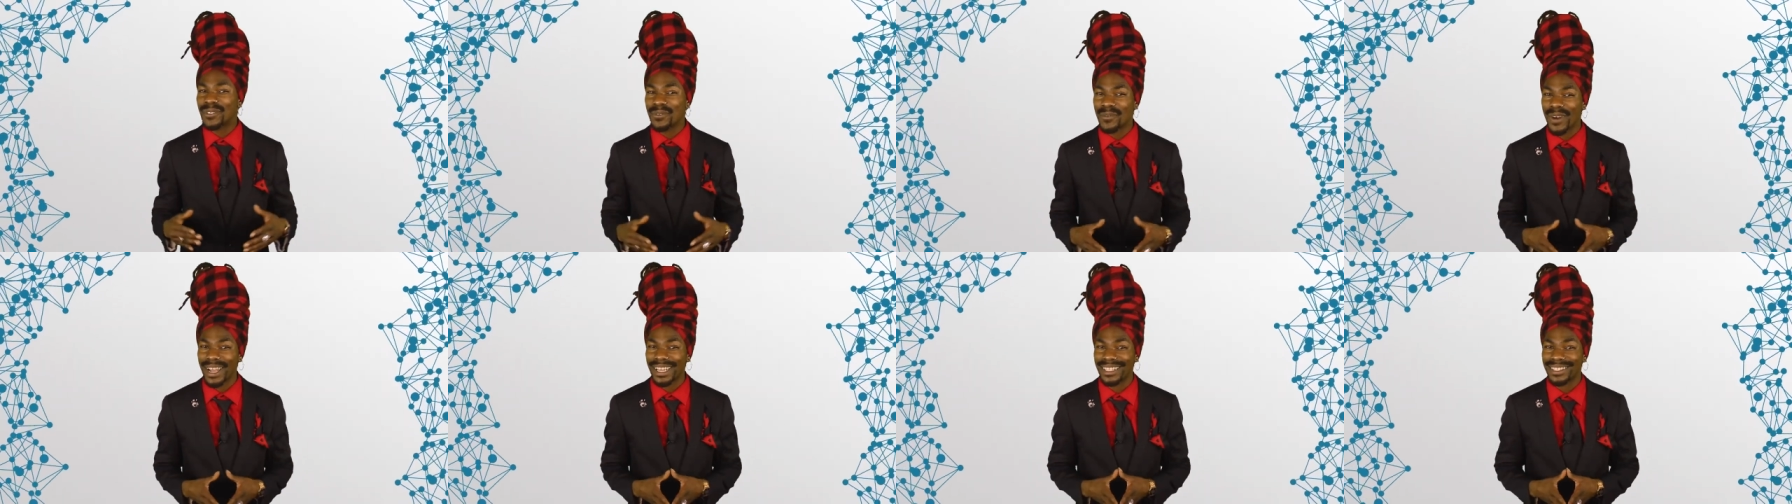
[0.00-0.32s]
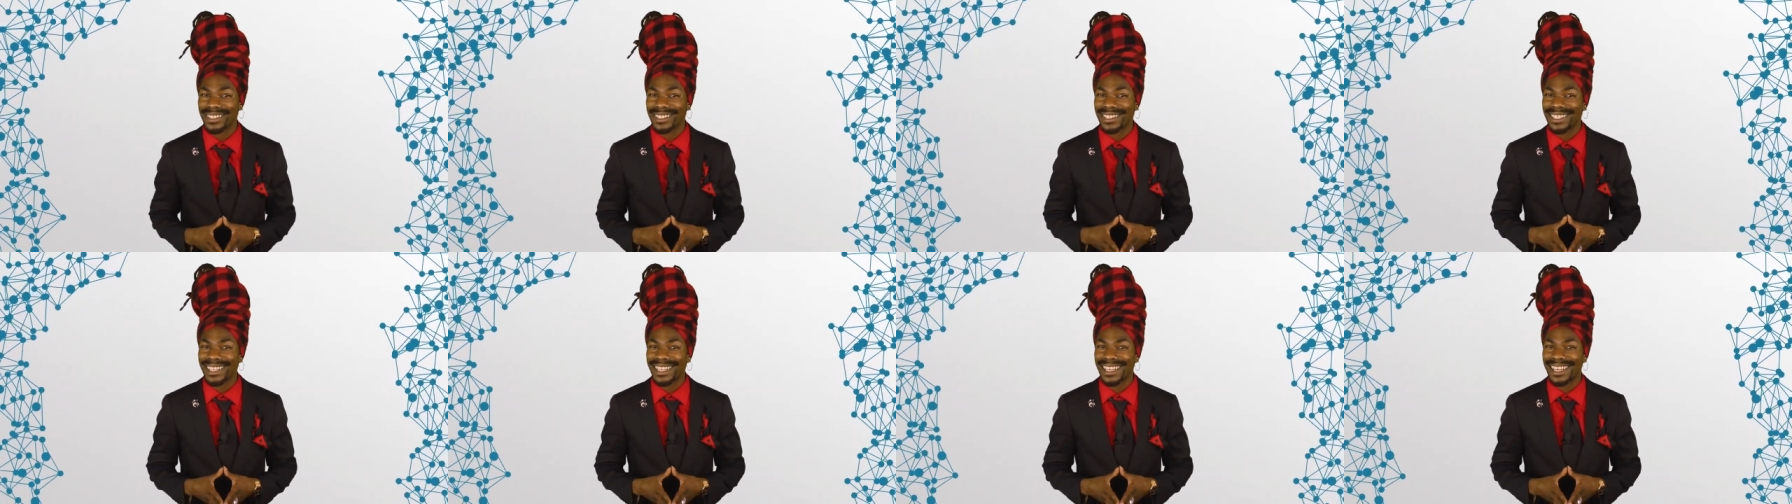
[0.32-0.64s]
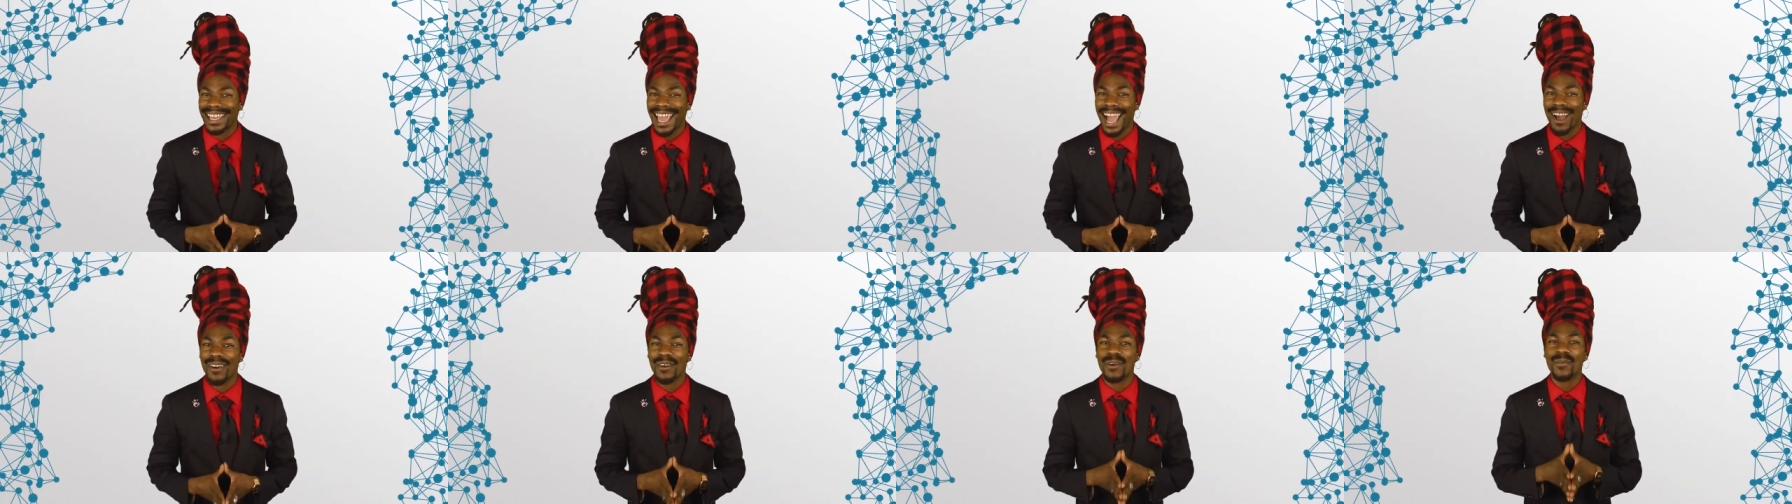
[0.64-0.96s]
to wait and
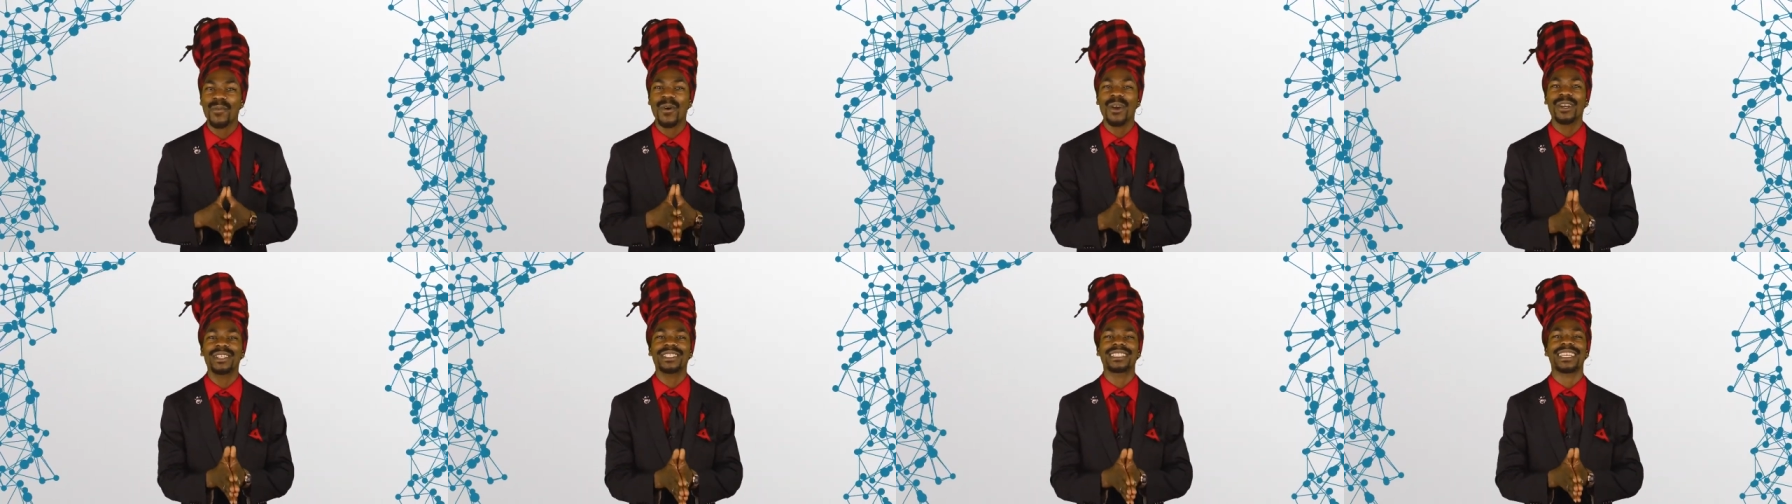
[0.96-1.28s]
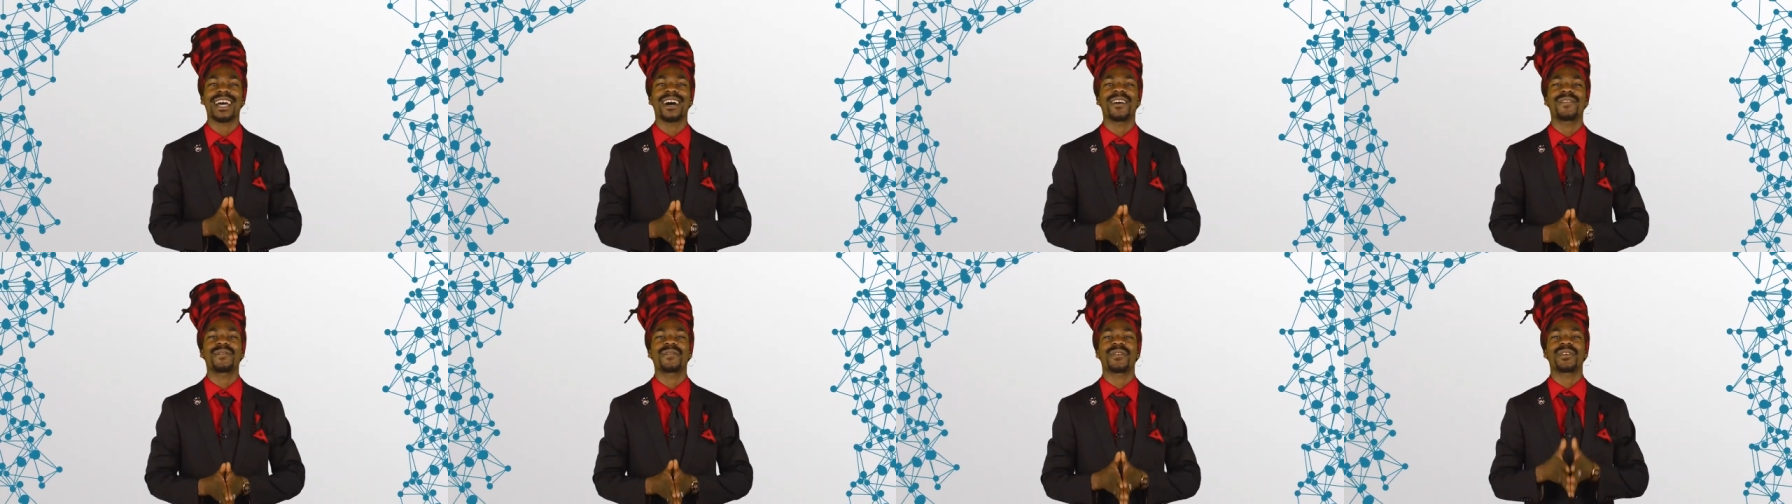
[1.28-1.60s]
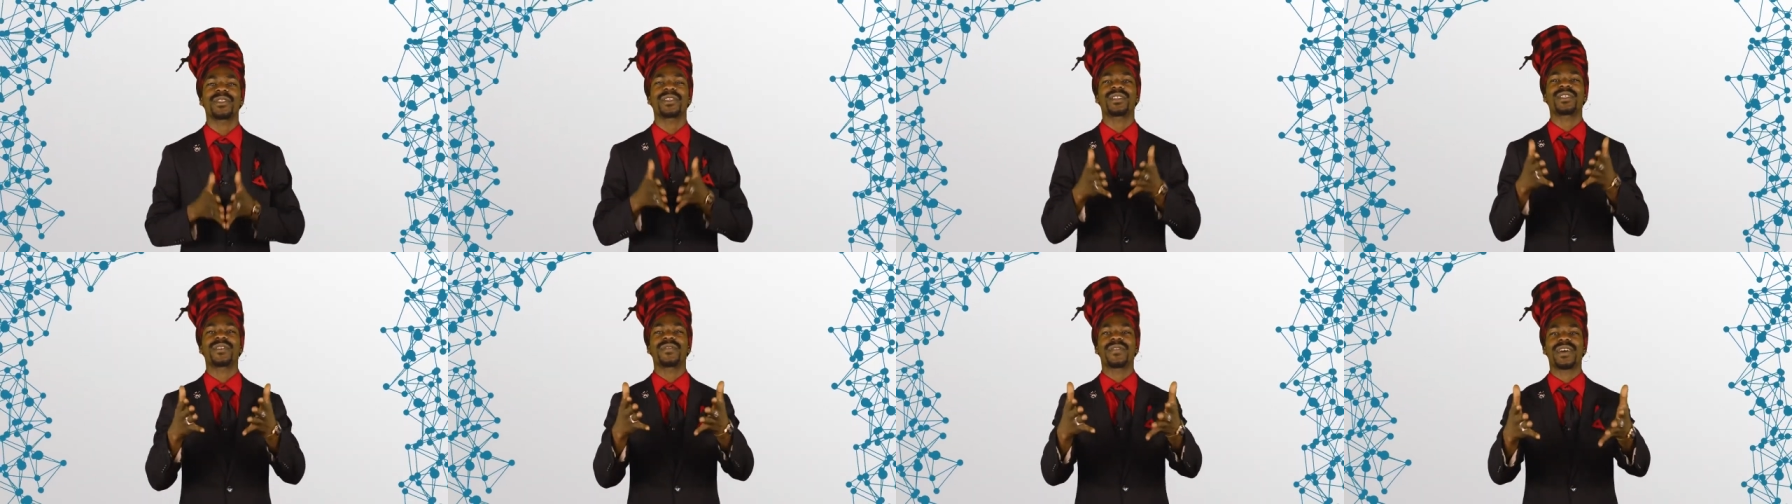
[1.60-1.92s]
see how it works out
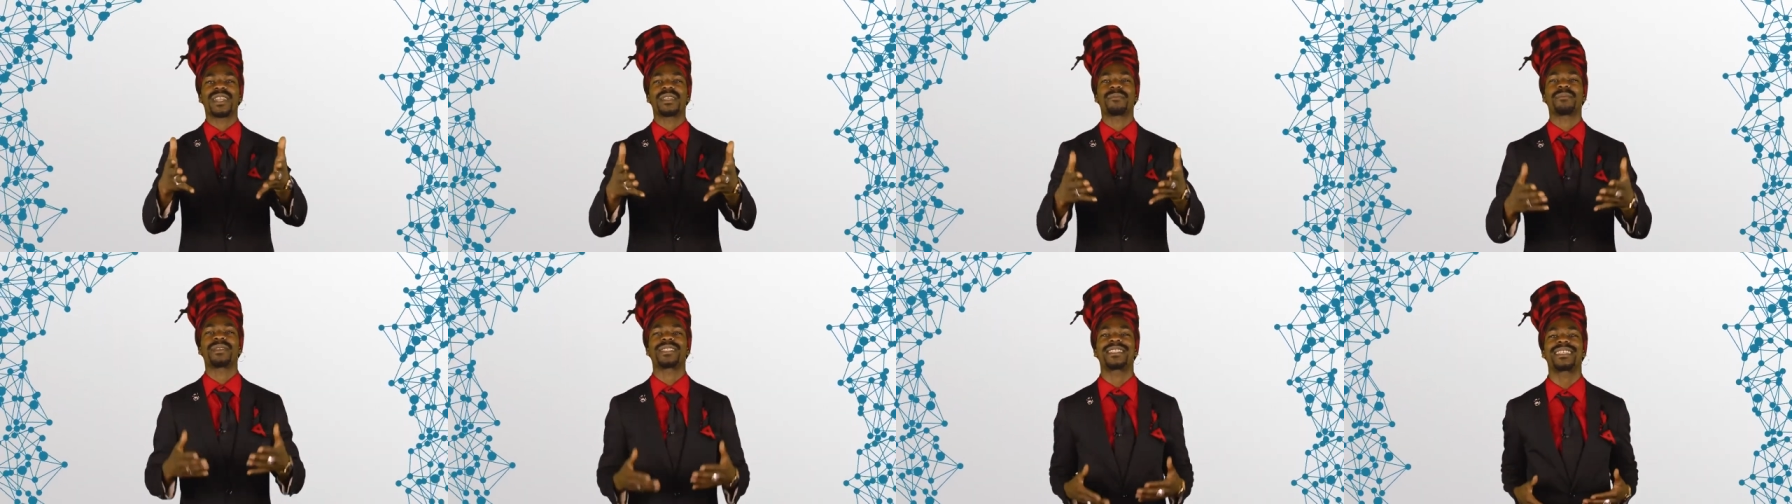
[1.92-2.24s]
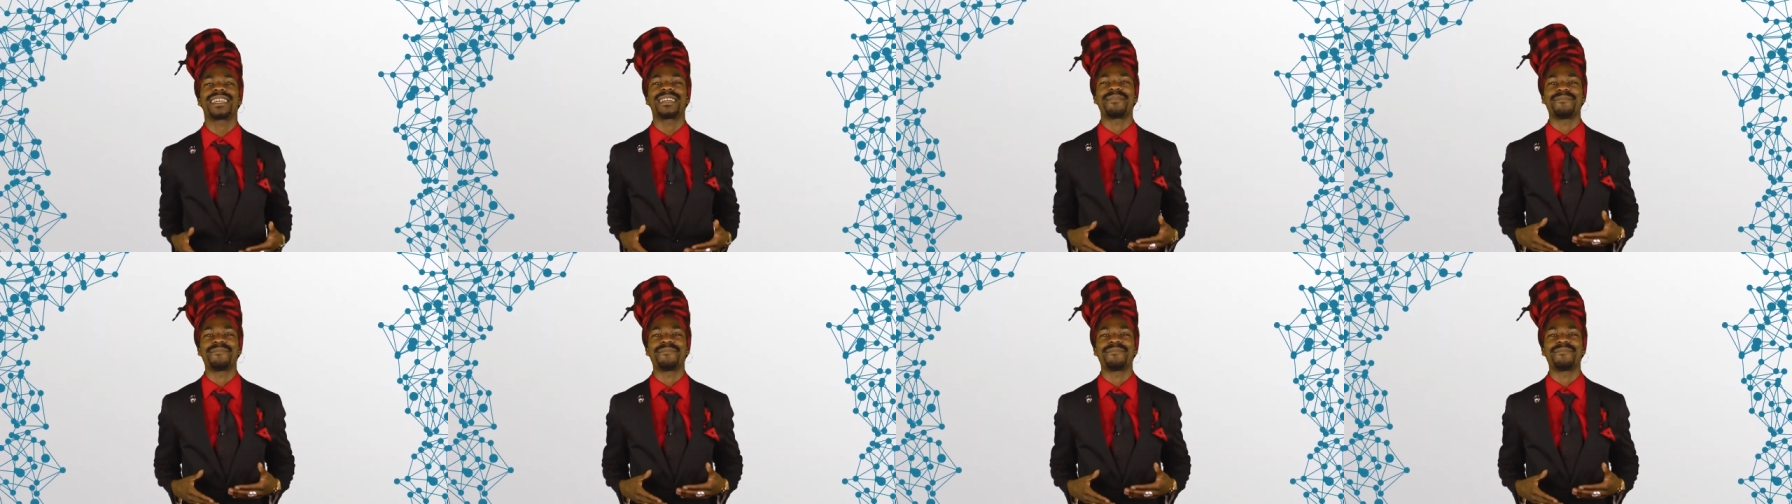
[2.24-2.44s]
for the development